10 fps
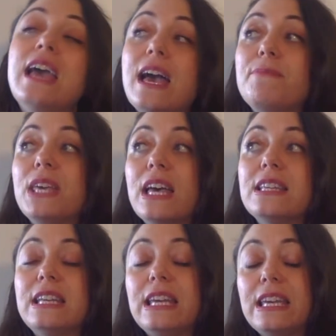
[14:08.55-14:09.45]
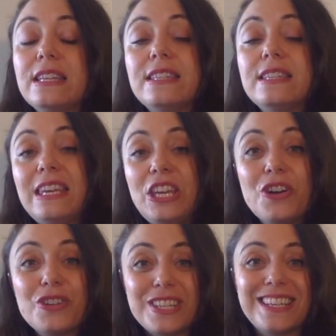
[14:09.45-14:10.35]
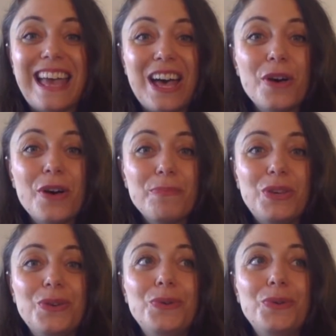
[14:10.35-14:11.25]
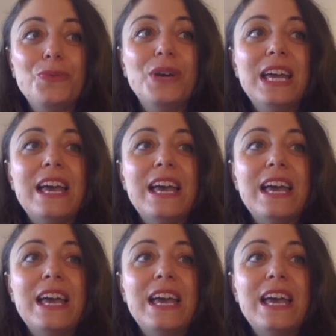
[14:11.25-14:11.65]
and because it is here to help you